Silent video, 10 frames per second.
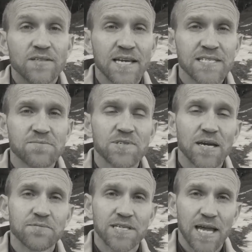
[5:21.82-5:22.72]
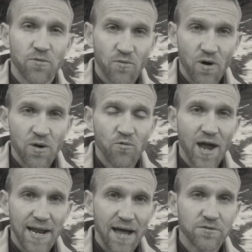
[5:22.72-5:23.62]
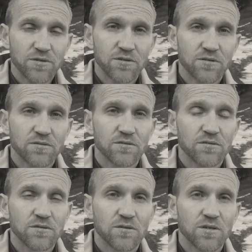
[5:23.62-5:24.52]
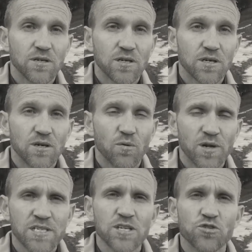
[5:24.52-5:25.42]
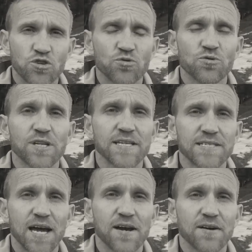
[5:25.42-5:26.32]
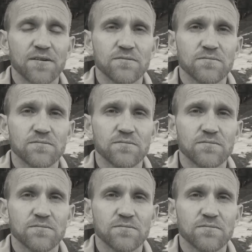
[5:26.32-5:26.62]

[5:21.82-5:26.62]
Take some time today and write out, what is it you truly desire?